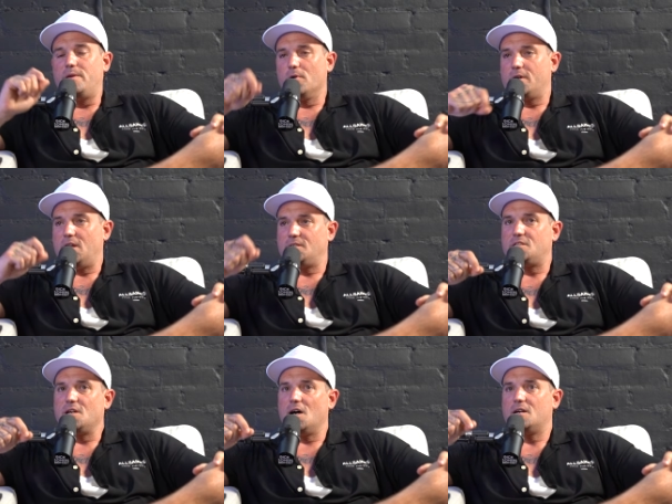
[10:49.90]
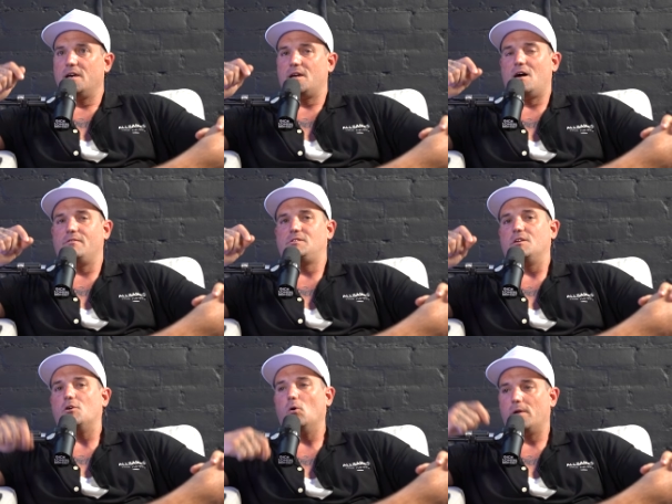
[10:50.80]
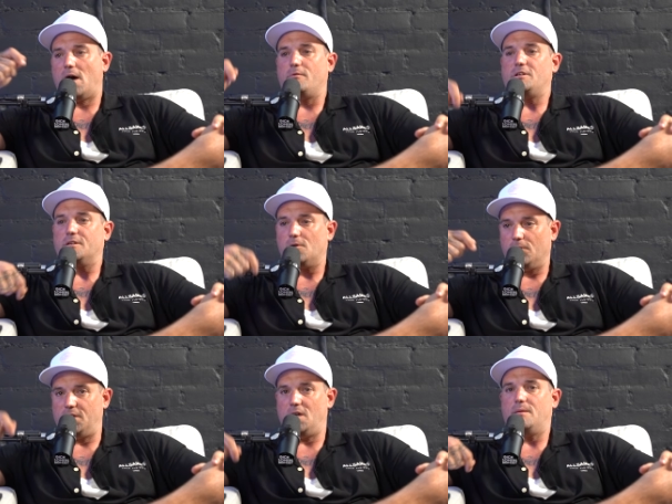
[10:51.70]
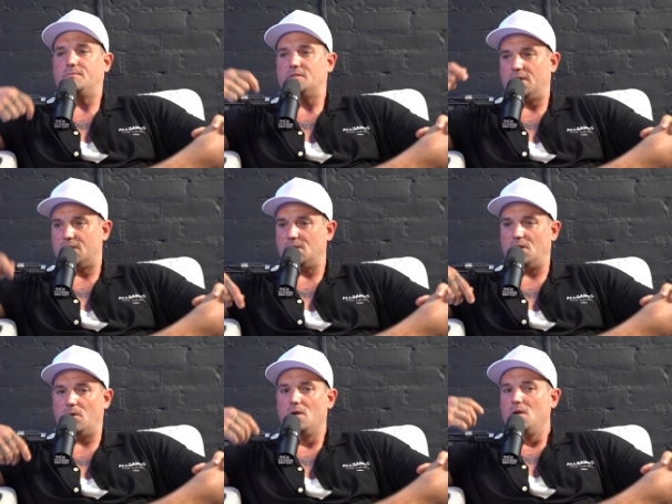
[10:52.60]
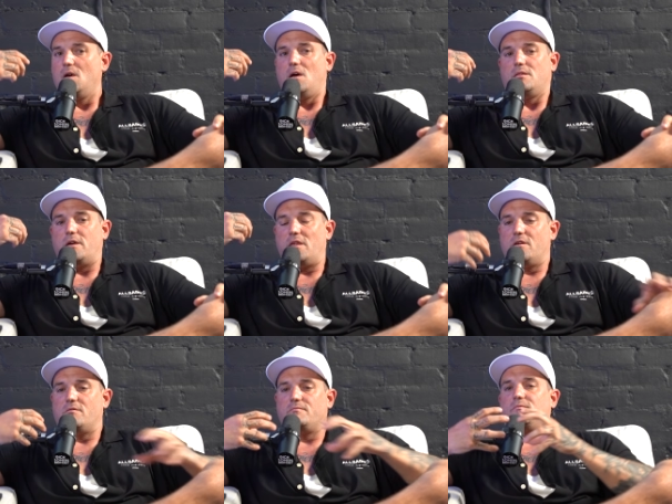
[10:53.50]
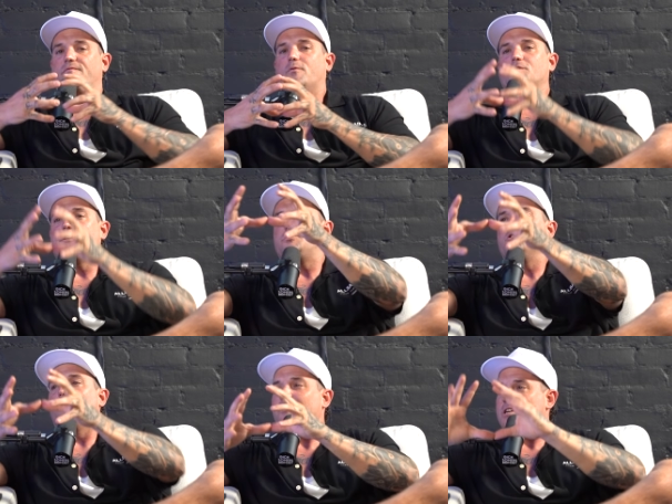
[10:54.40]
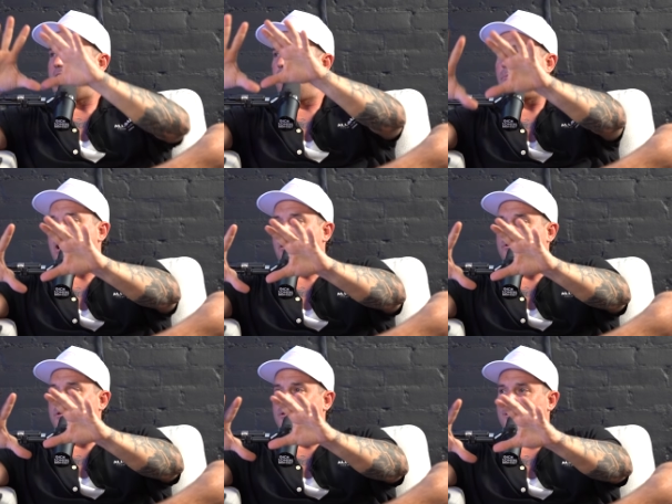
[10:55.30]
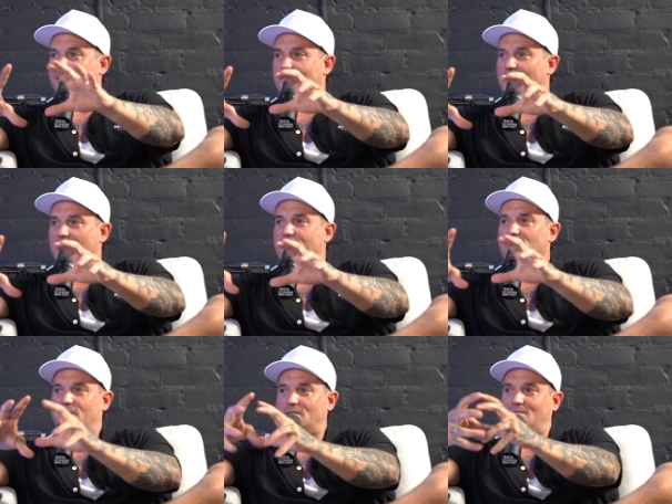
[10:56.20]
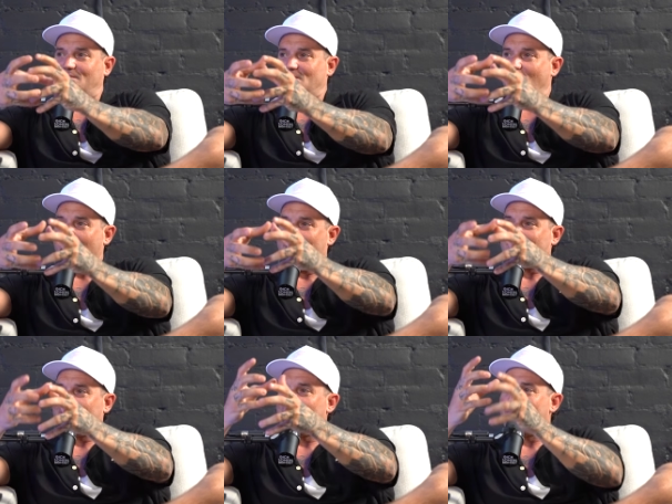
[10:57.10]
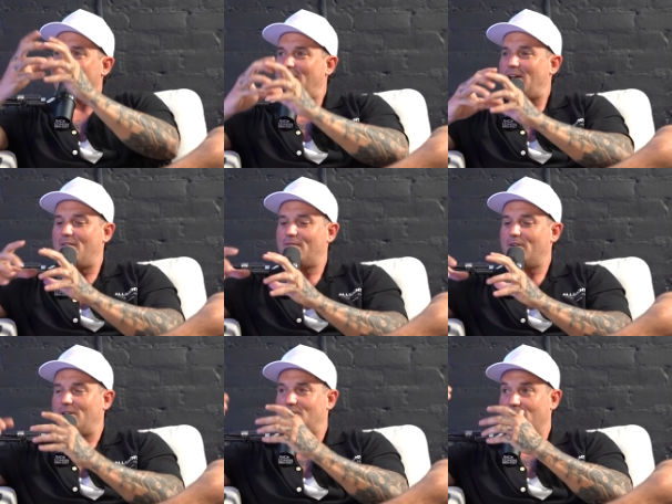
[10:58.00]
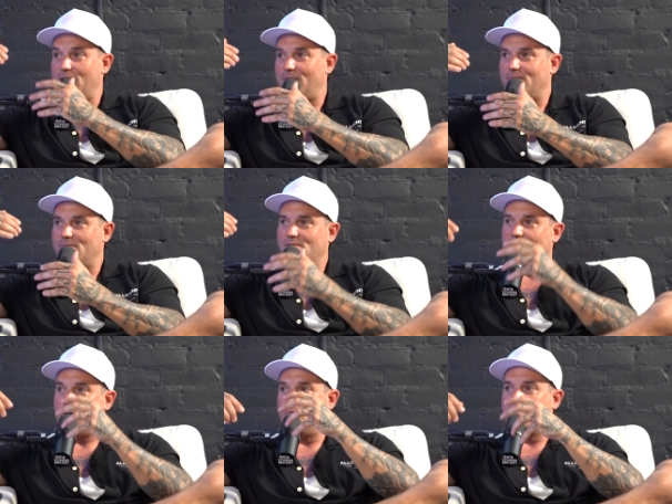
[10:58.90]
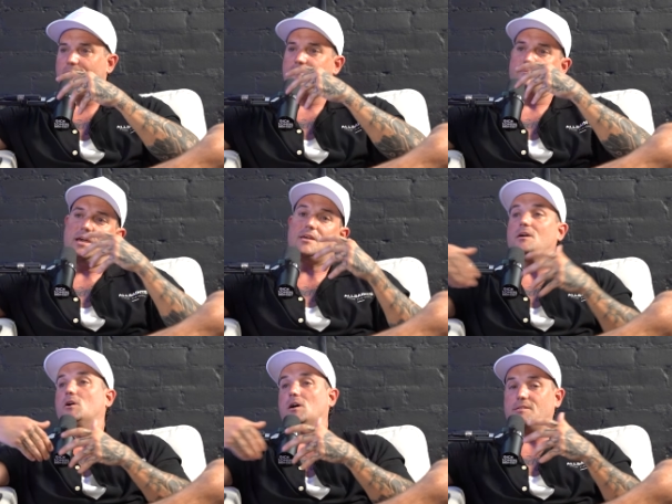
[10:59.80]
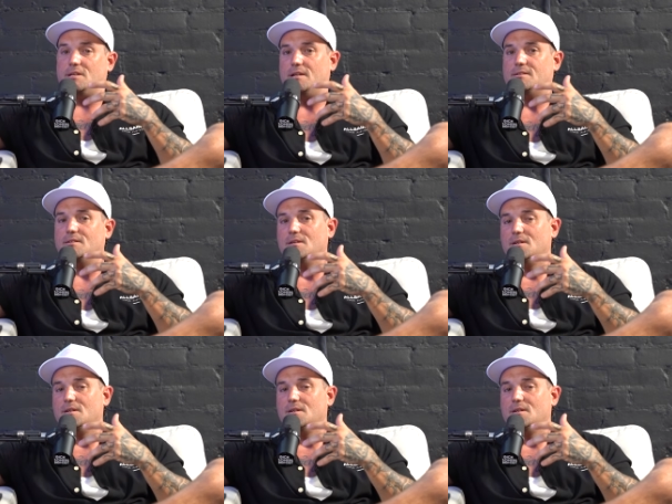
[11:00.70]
people are getting stuck. Like, obviously, the cold outreach, the cold DMs, like, you know, they're forcing so much outbound that if they just harnessed a little bit of that effort and started, you know, making content,